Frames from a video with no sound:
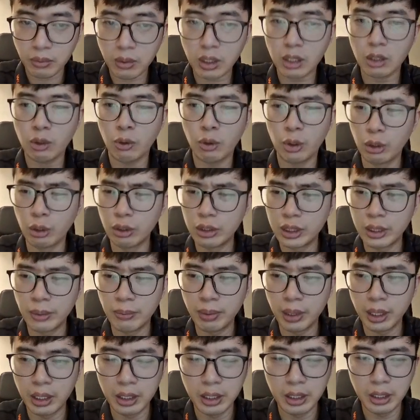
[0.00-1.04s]
We don't
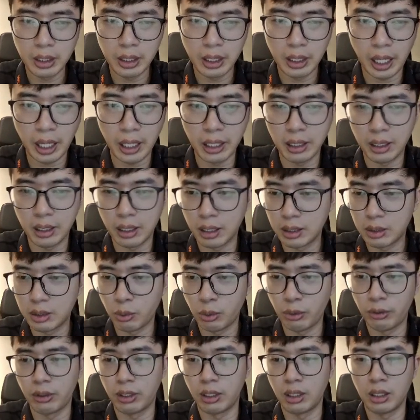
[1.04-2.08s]
simply enters
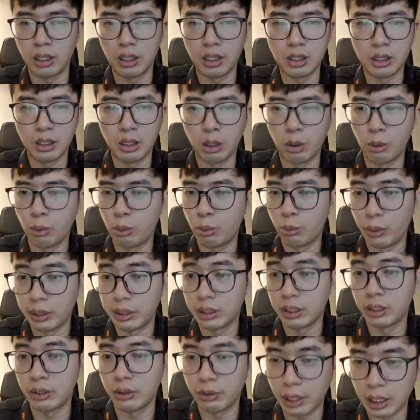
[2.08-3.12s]
with a low
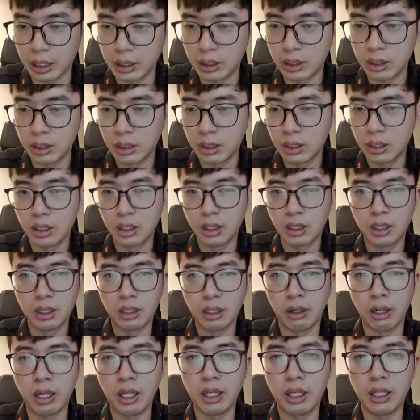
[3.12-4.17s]
winning rate,
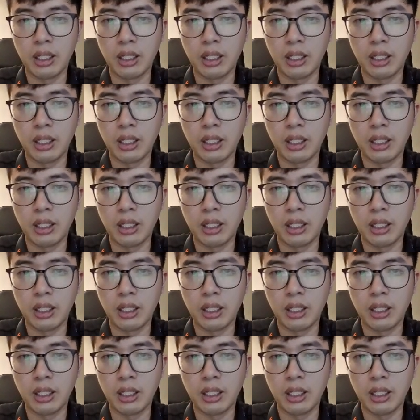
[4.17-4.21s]
right?